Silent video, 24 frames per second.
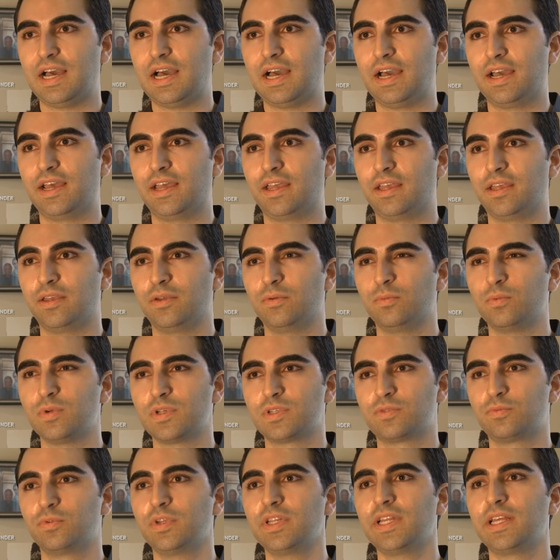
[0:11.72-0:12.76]
I
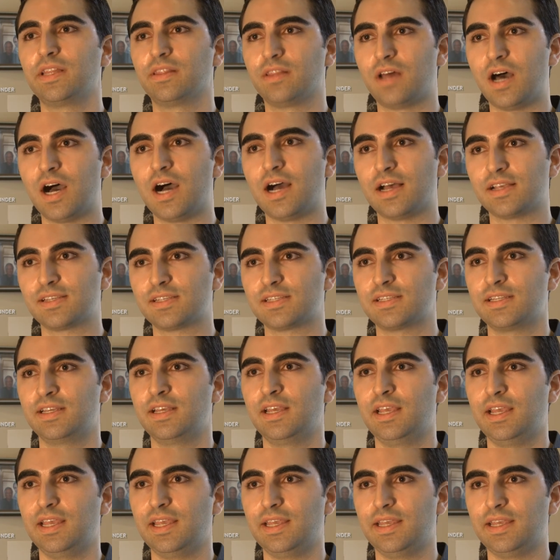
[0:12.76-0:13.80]
was really lost
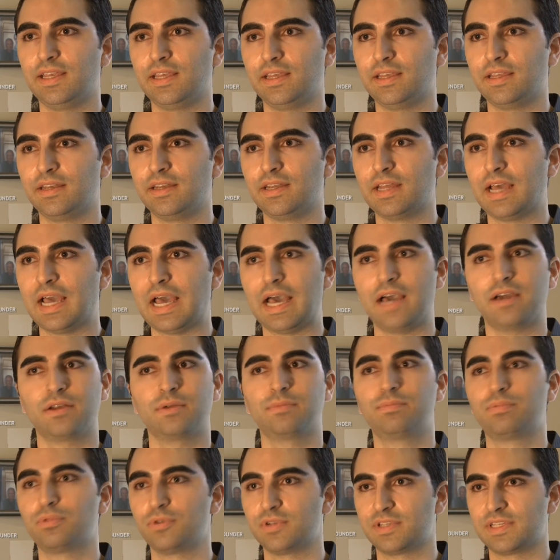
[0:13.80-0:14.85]
in how to
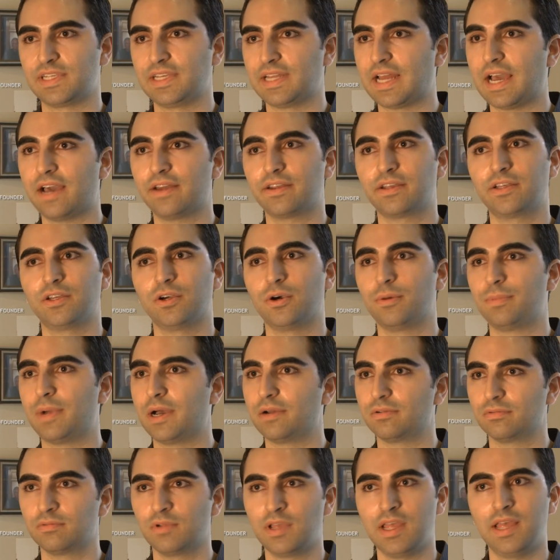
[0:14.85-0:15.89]
proceed, how to go
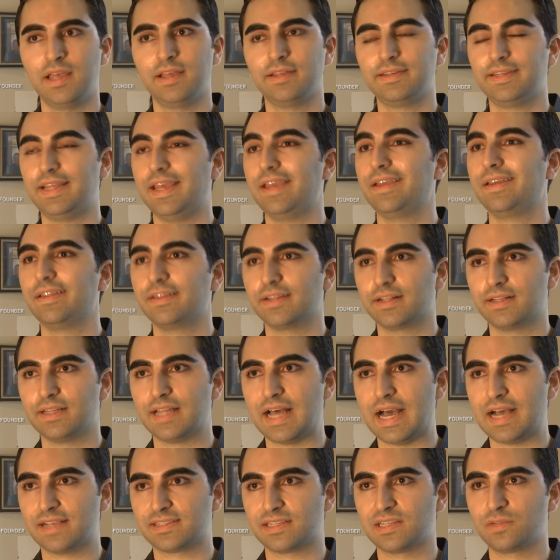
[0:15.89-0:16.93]
about taking the
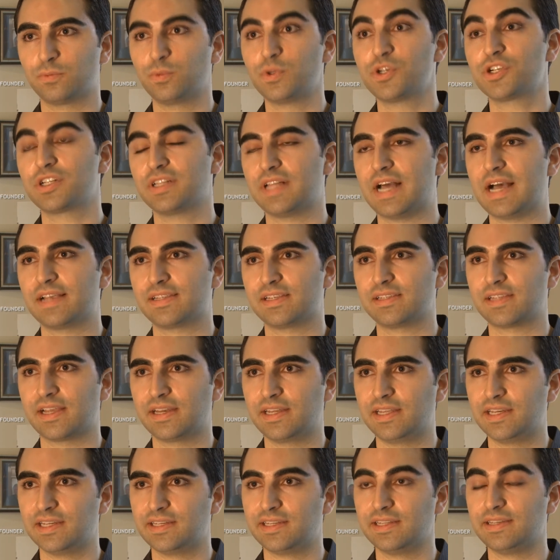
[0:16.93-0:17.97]
classes, which classes I
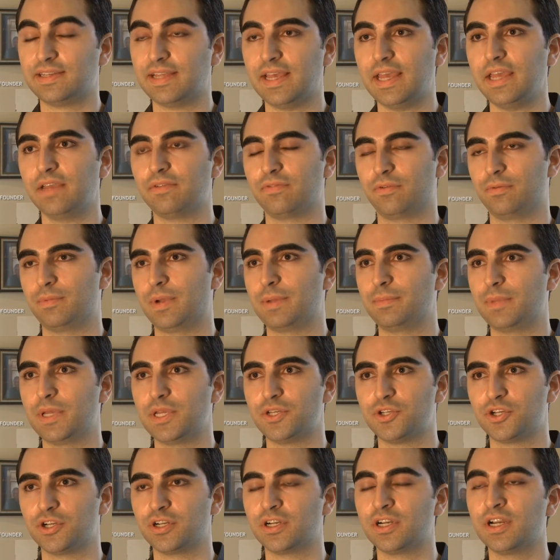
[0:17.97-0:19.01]
needed to take for my
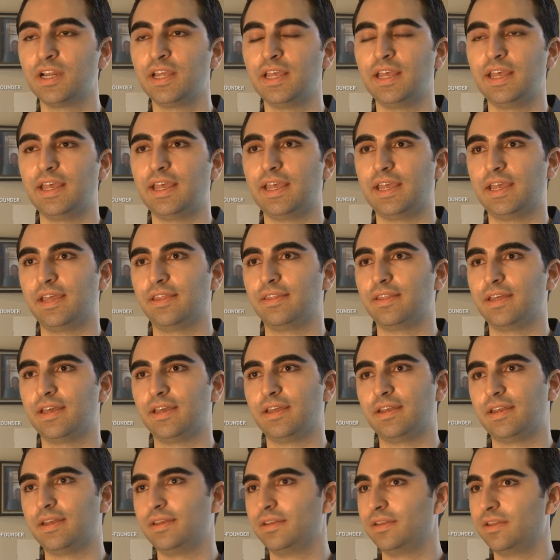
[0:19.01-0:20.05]
major, and
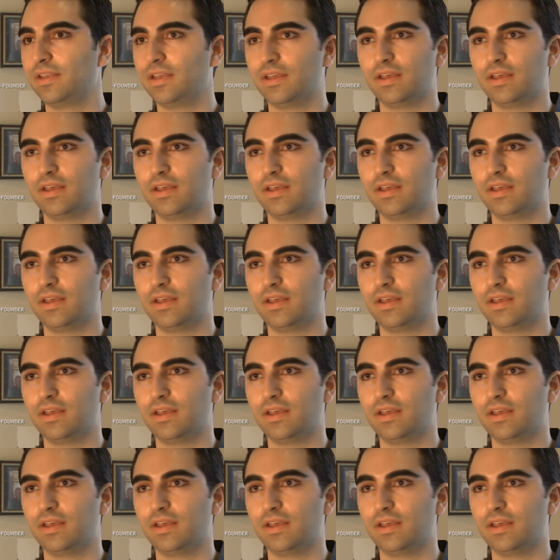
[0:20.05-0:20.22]
then